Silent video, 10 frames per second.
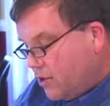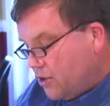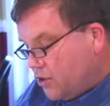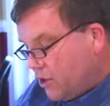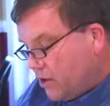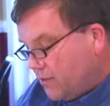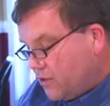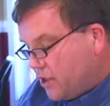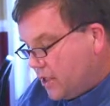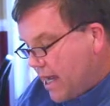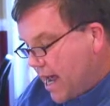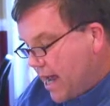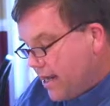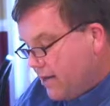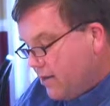Deserves to
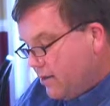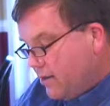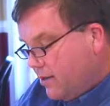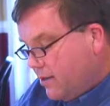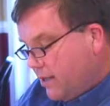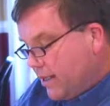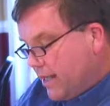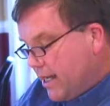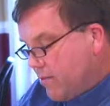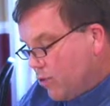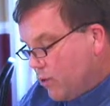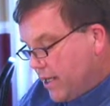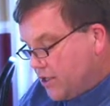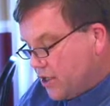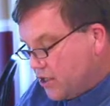die in the Hebrew,
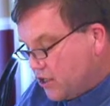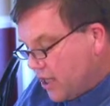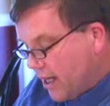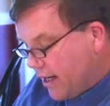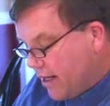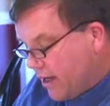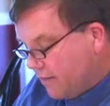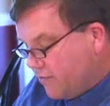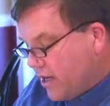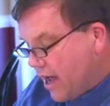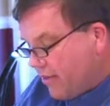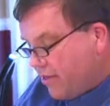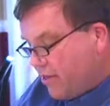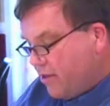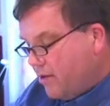is a son of
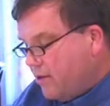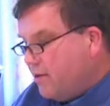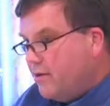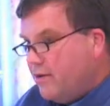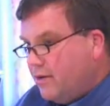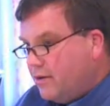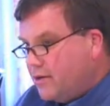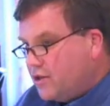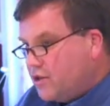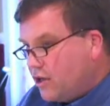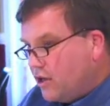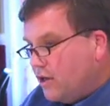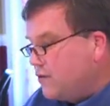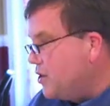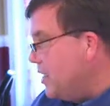death,
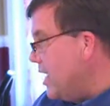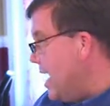deserves to